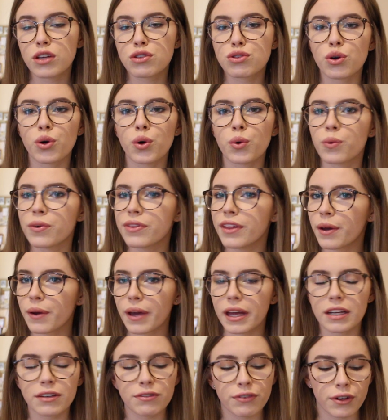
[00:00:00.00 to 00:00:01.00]
So without
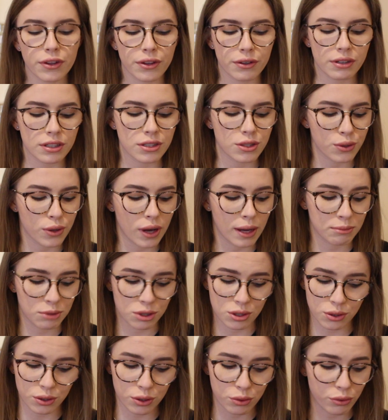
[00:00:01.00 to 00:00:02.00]
any further ado, I'm
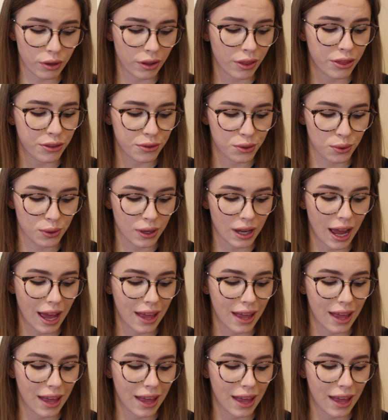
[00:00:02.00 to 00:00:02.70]
just going to run through it,